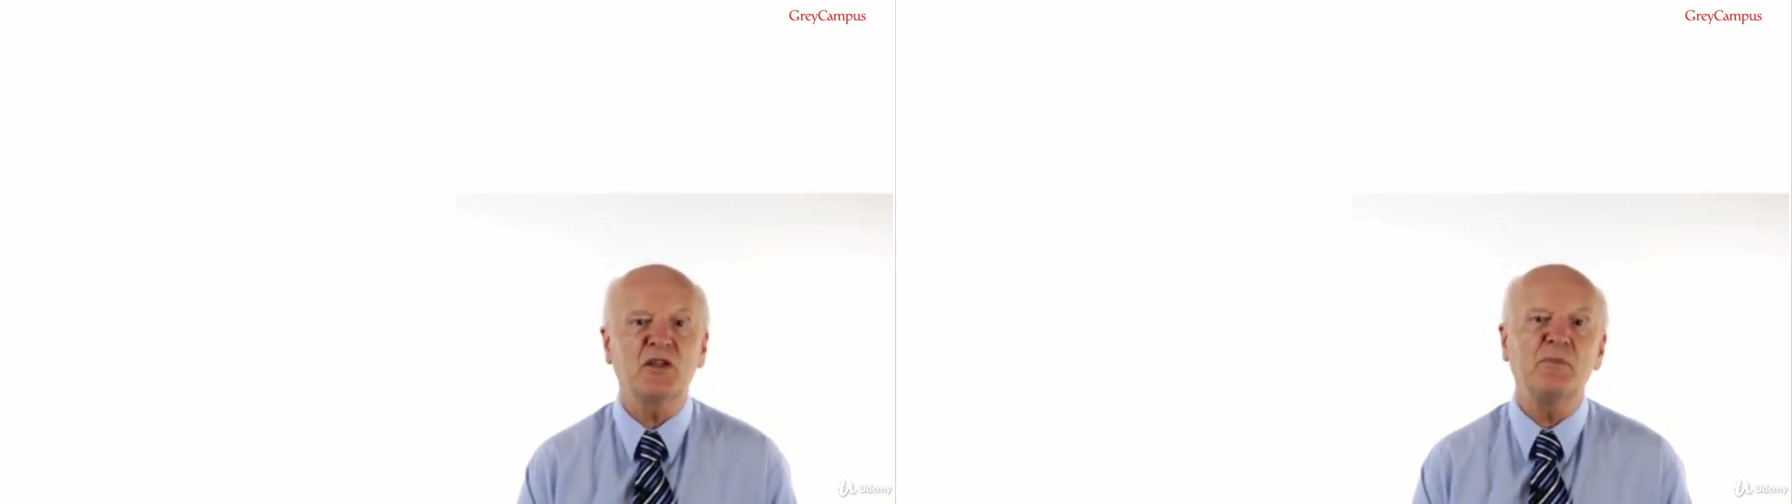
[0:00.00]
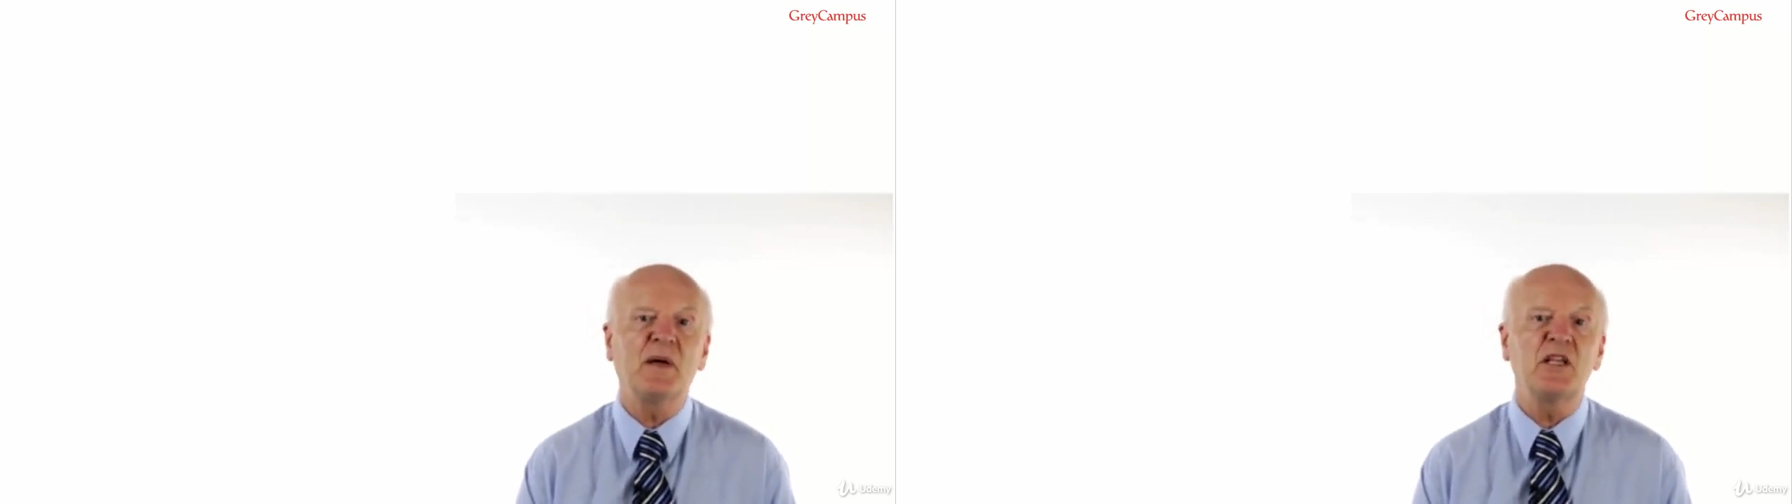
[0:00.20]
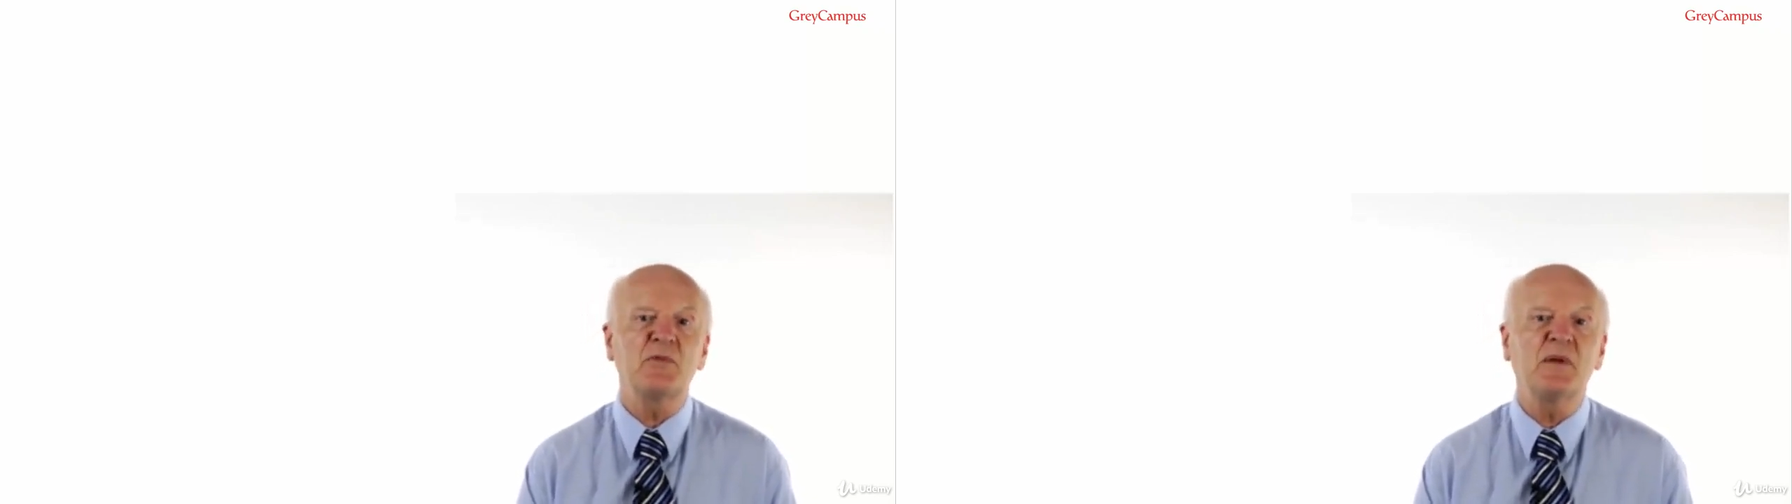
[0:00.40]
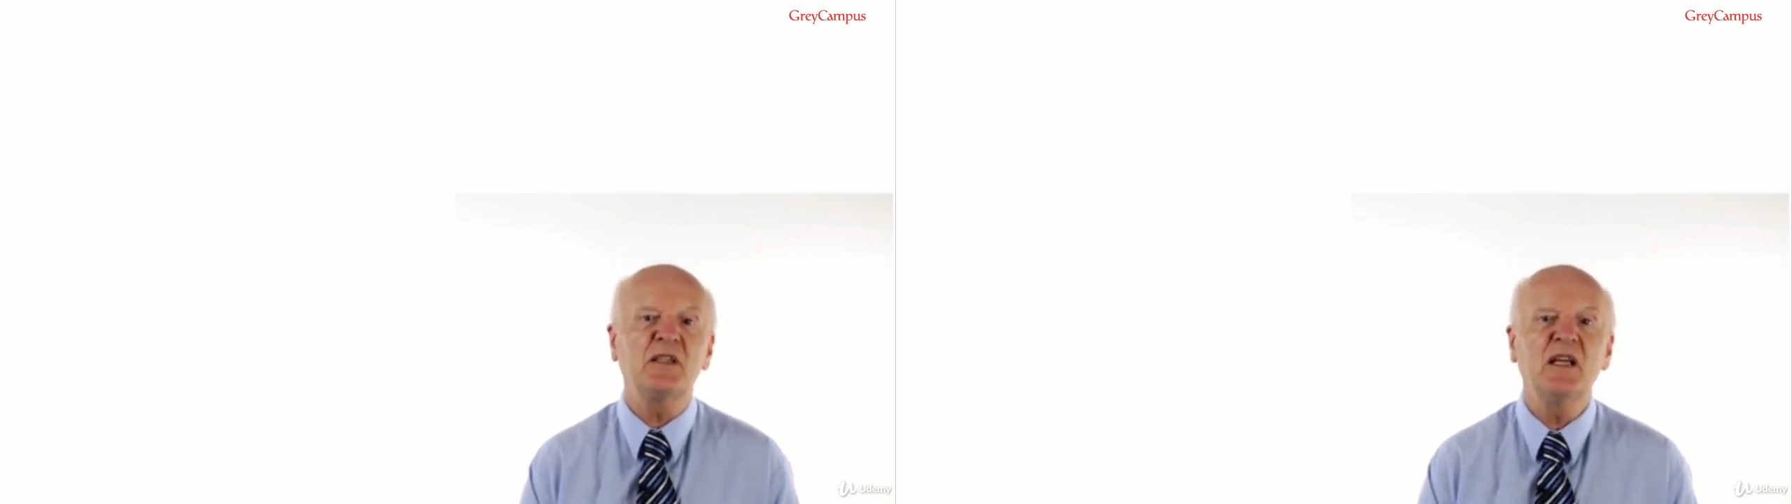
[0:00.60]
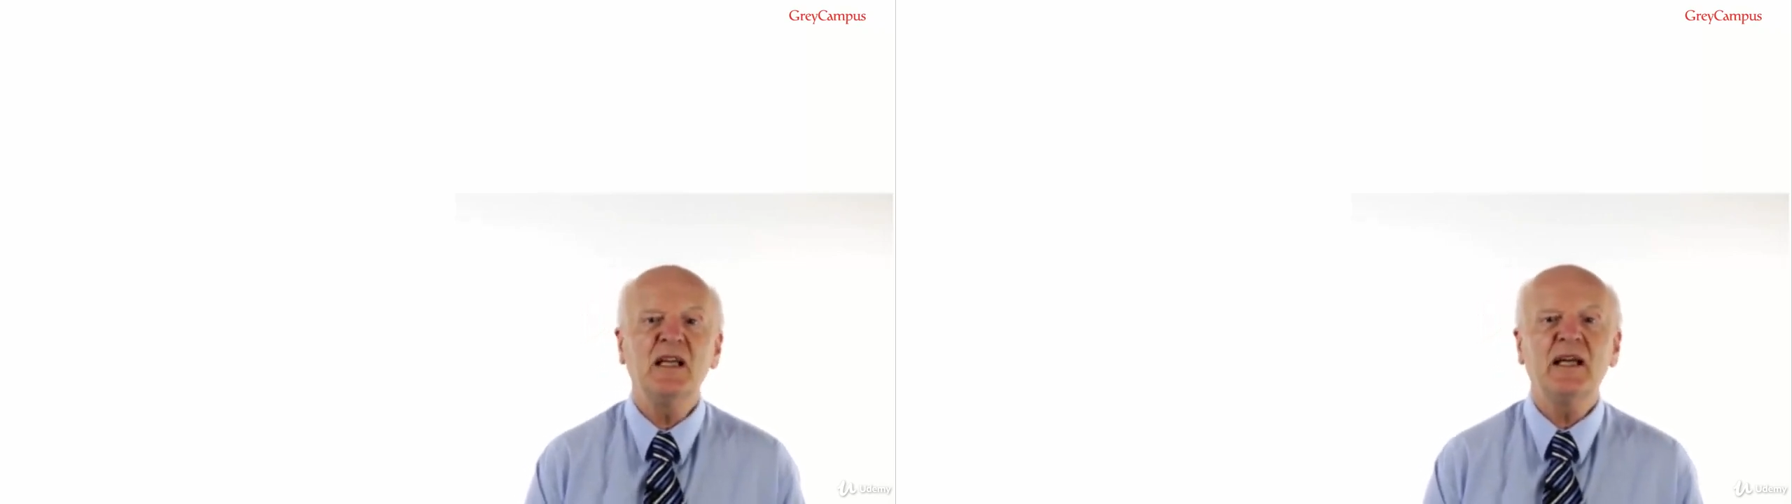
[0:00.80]
scope
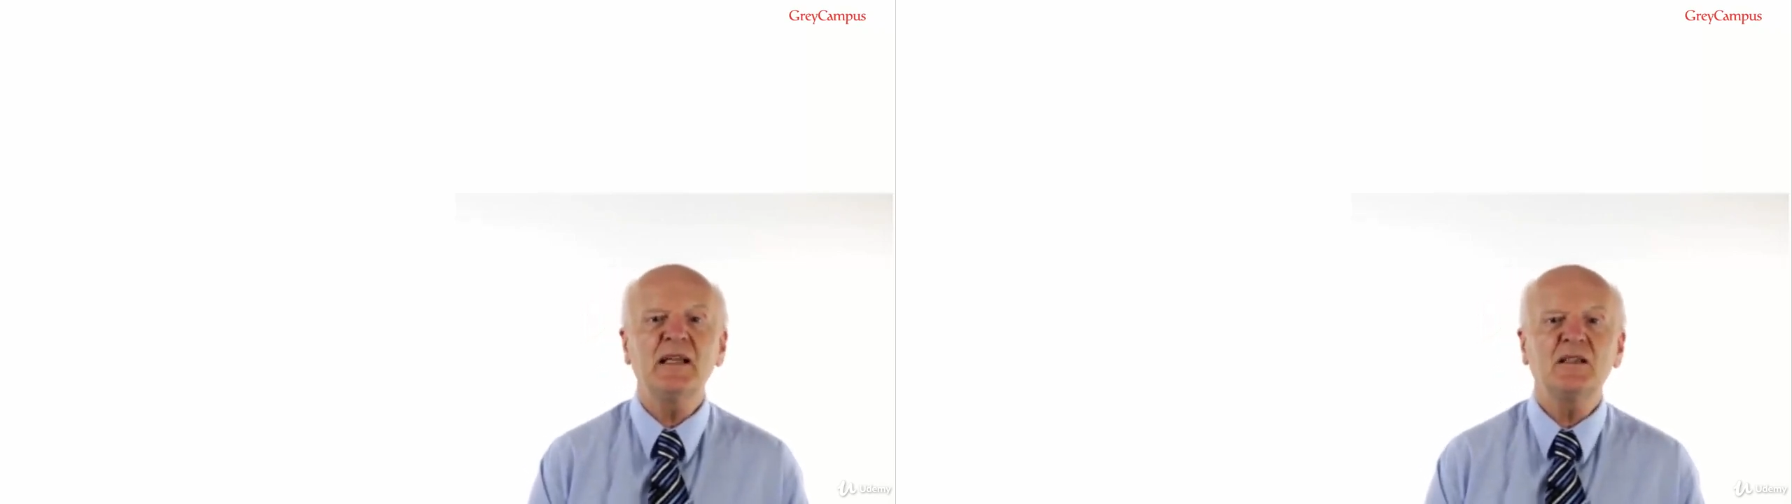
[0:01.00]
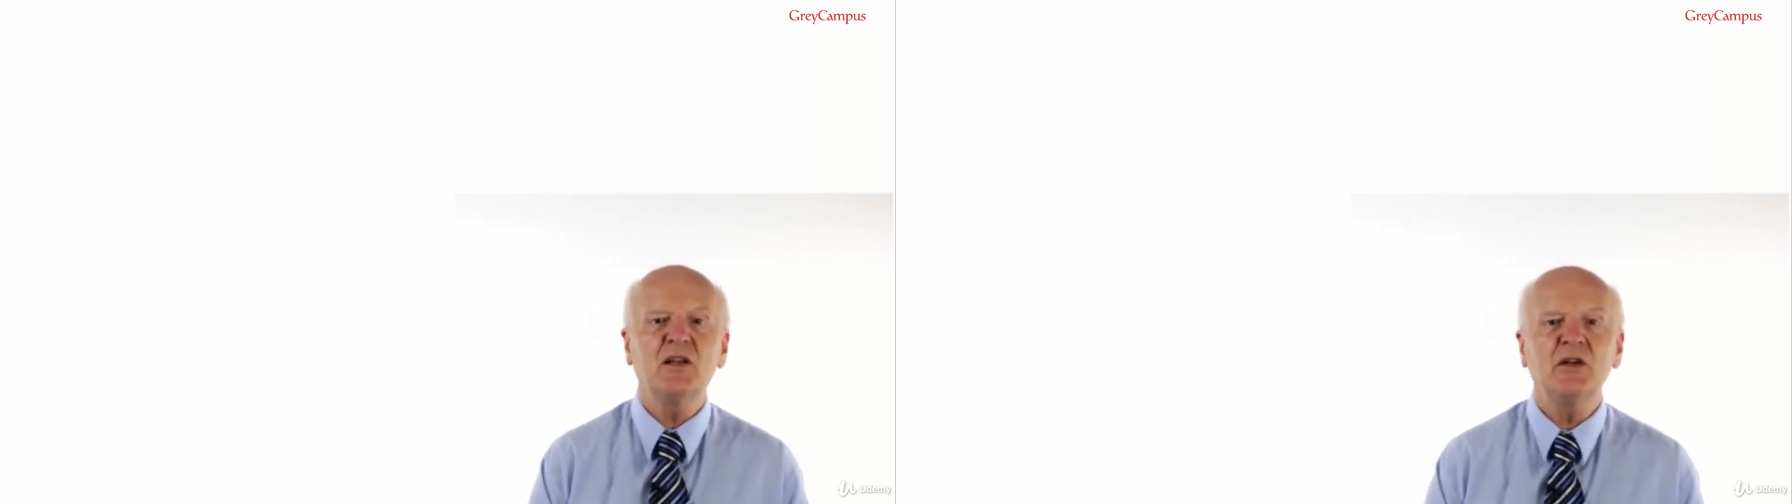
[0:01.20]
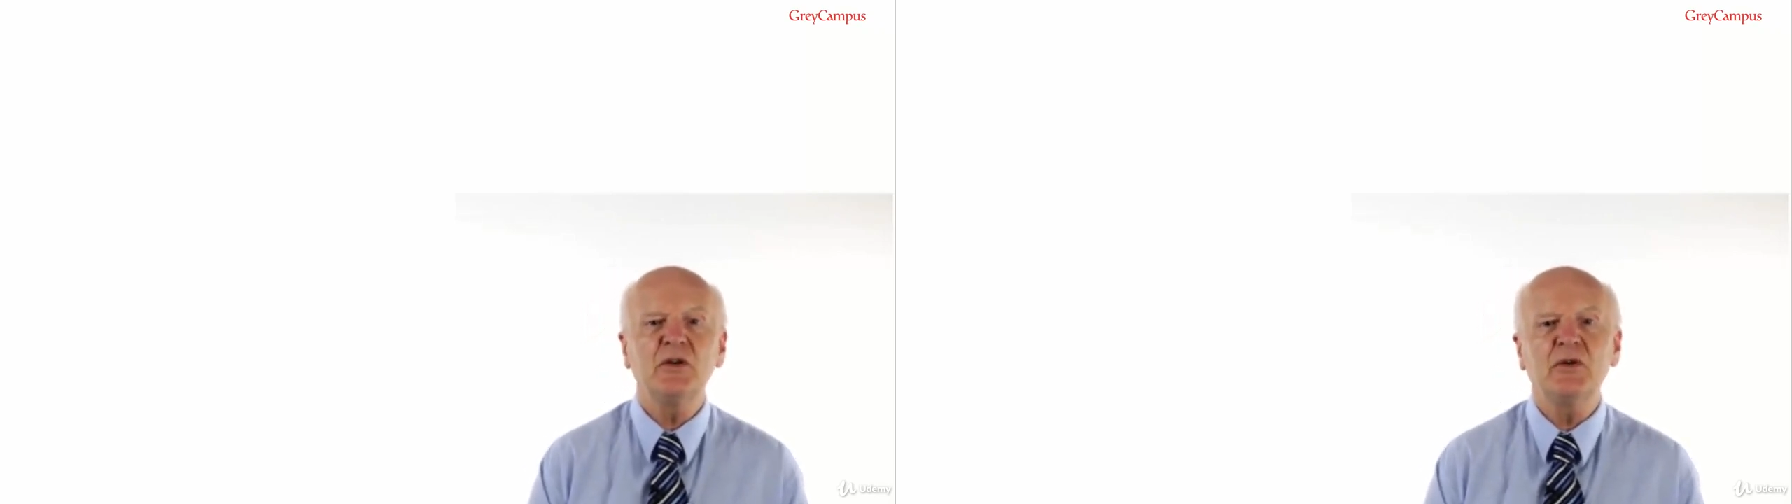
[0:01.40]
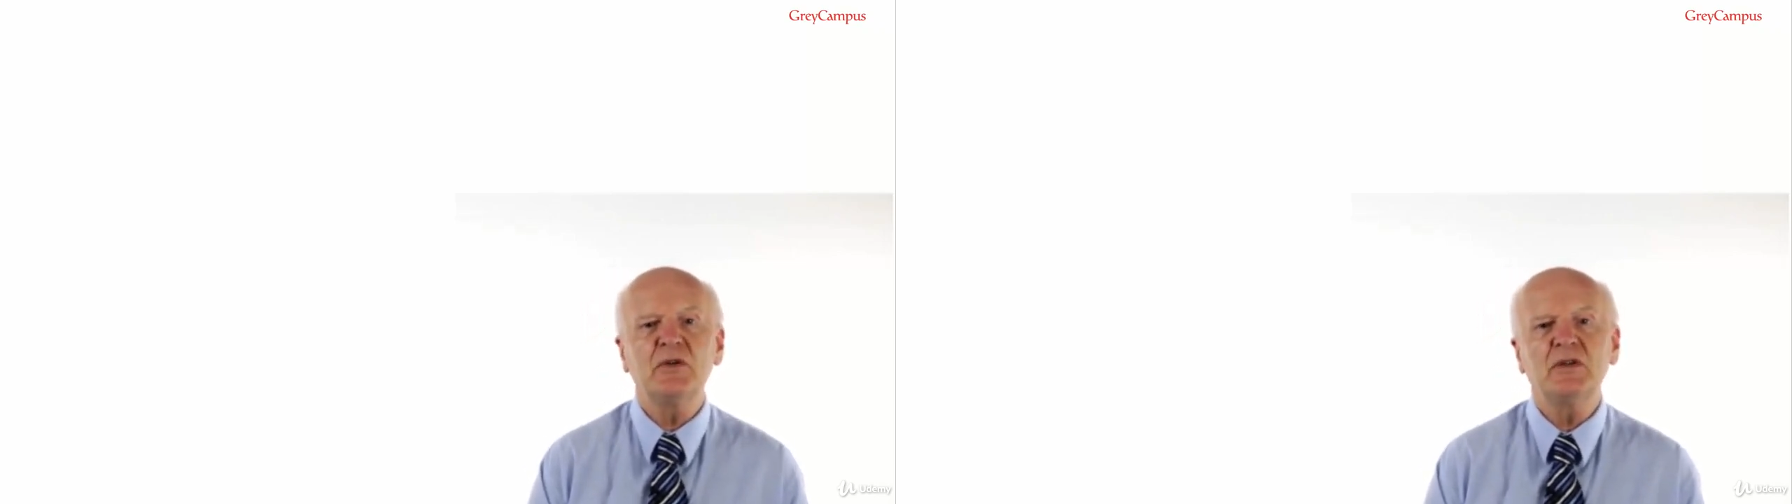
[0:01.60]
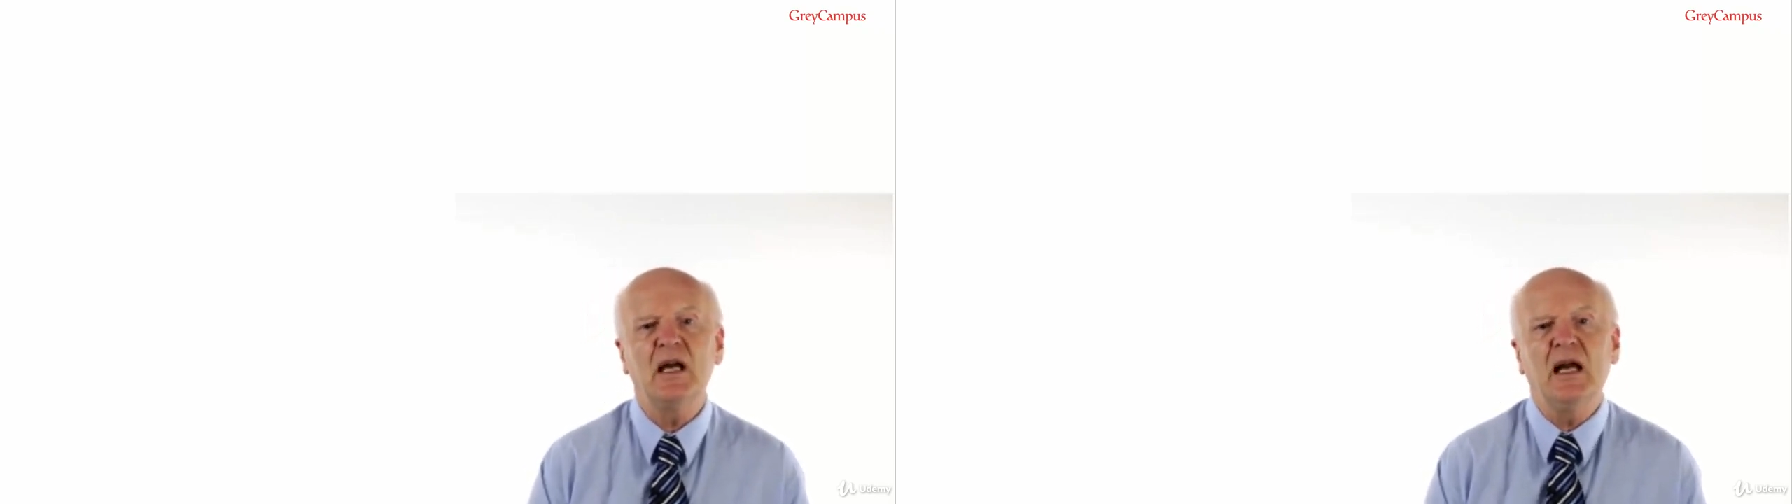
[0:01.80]
management
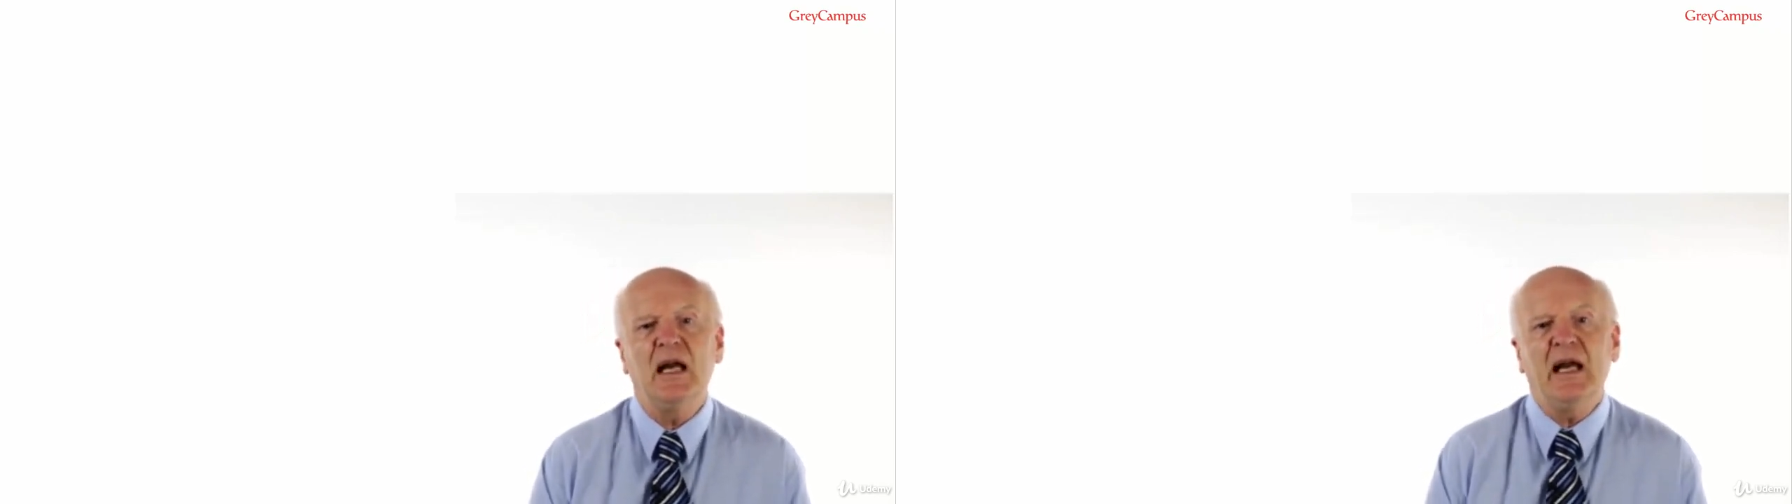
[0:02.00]
include